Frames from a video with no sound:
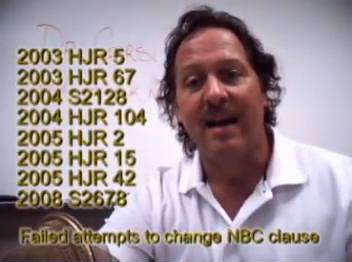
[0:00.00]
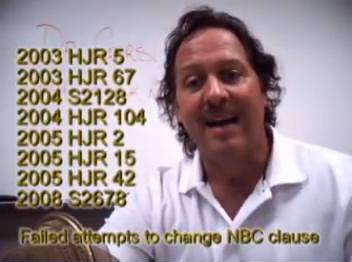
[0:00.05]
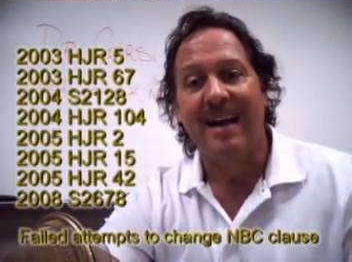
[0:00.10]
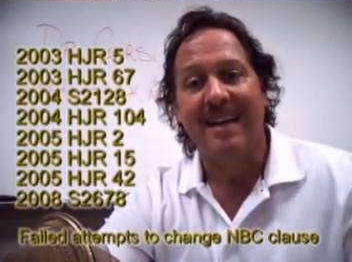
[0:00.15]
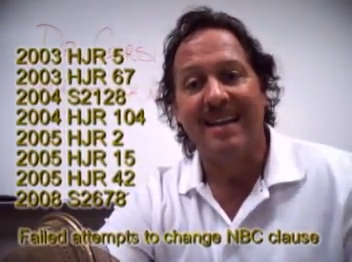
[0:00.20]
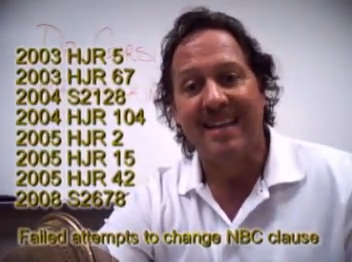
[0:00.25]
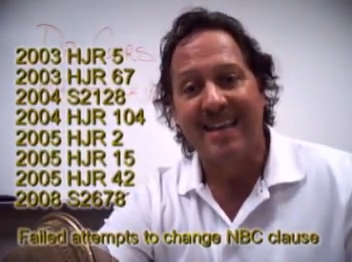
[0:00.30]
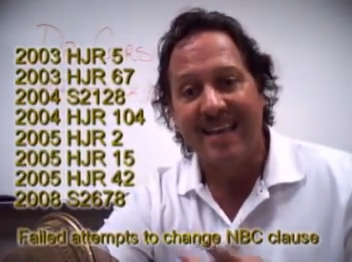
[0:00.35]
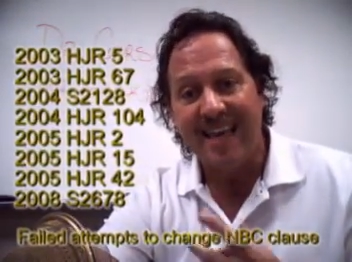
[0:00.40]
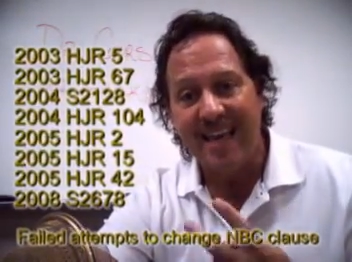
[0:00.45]
a
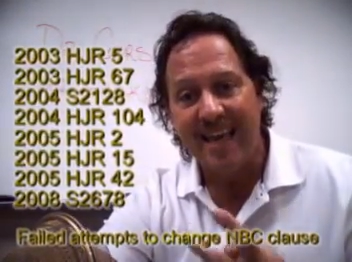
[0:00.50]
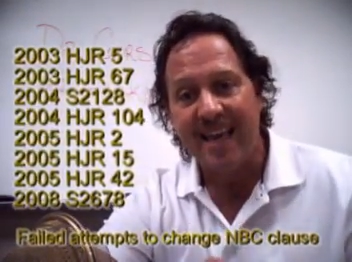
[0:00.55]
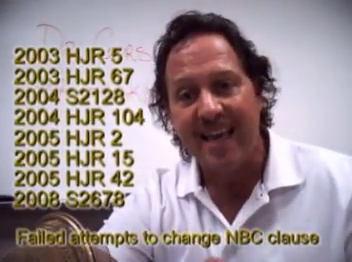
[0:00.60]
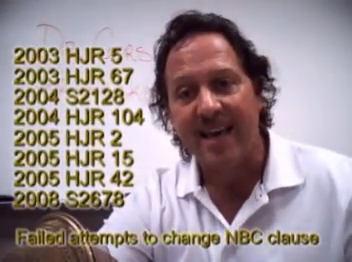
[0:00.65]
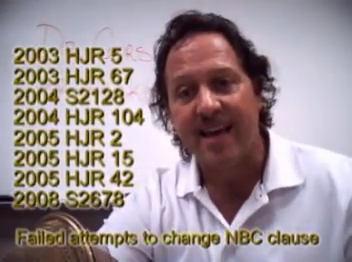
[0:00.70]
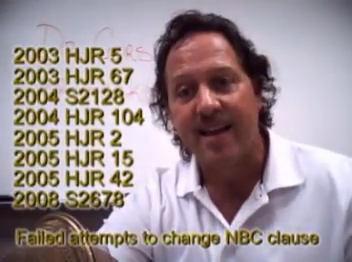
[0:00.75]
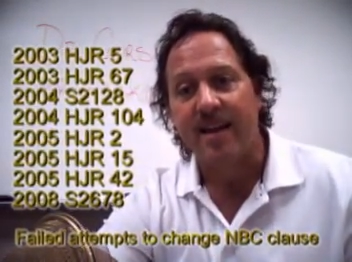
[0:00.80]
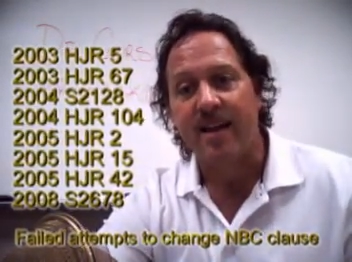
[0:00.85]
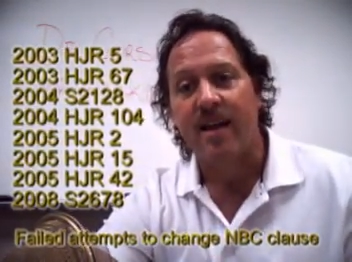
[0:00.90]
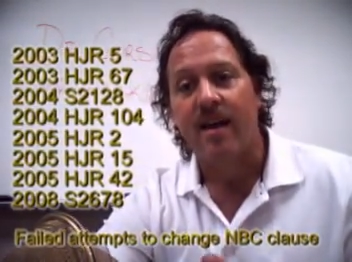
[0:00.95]

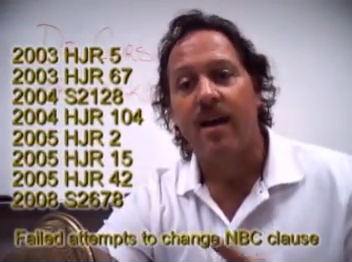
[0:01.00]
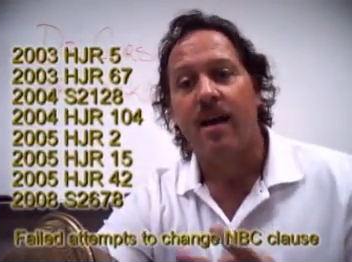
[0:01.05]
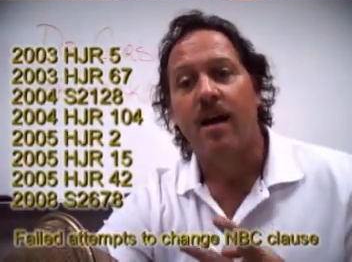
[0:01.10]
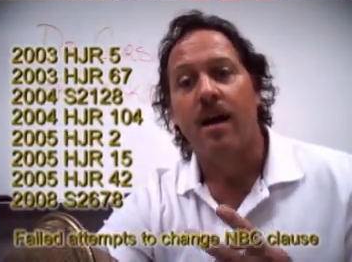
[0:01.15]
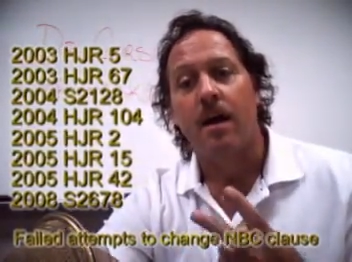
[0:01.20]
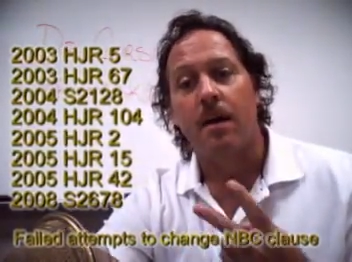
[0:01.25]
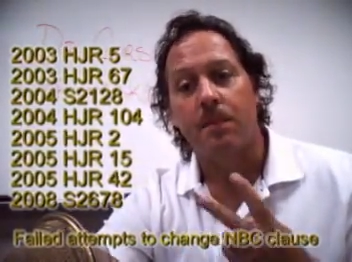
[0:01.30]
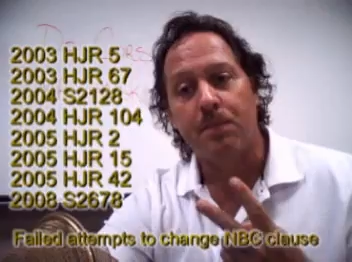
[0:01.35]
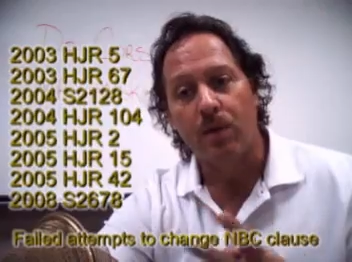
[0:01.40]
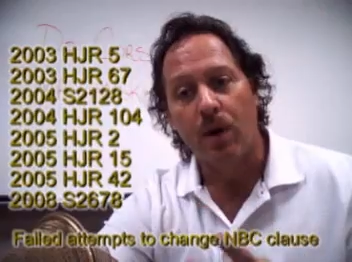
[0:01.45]
kid
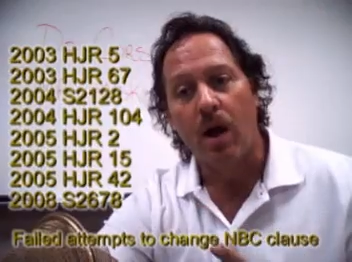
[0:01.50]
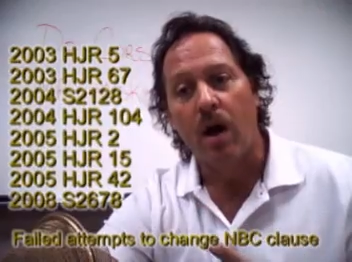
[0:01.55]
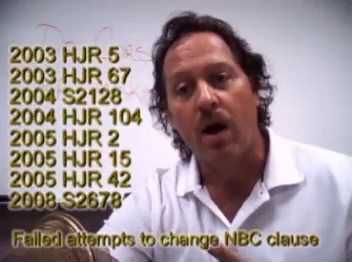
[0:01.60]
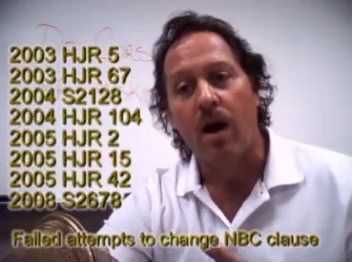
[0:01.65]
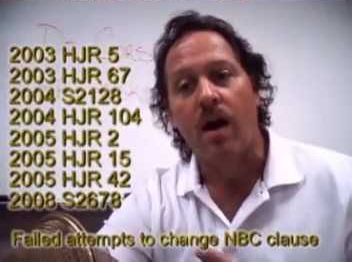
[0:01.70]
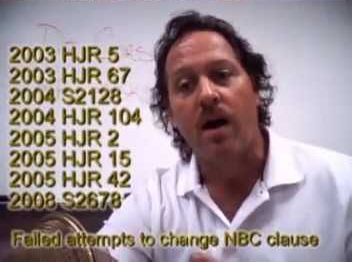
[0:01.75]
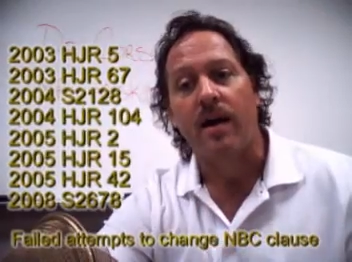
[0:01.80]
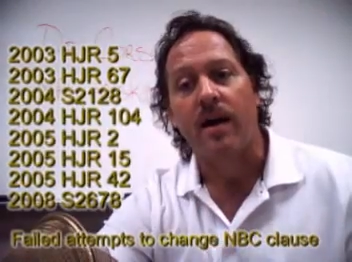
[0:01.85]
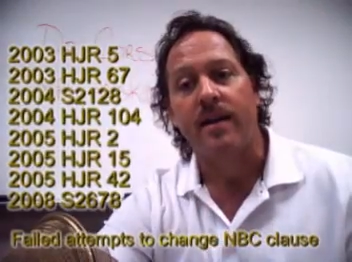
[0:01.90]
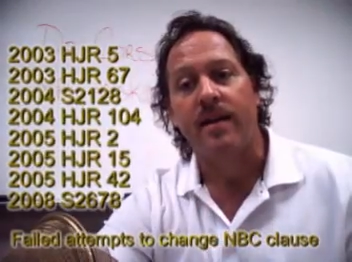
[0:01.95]

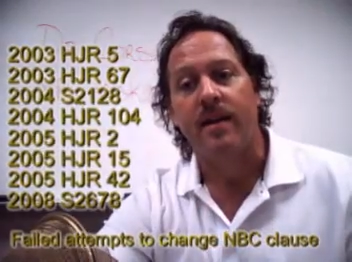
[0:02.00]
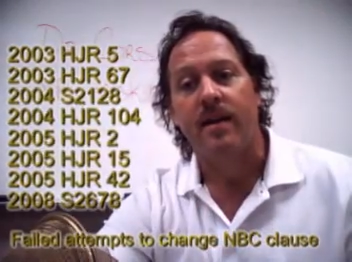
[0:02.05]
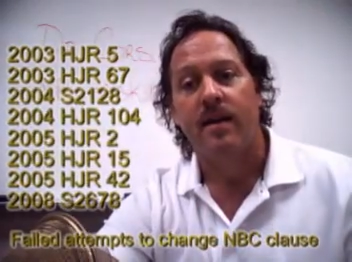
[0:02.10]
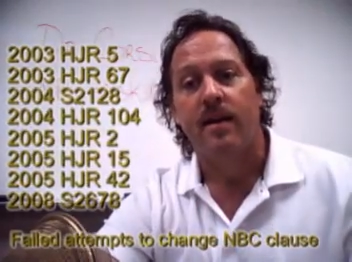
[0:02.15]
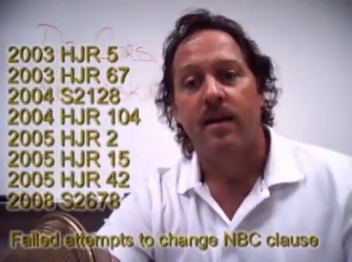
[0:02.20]
abroad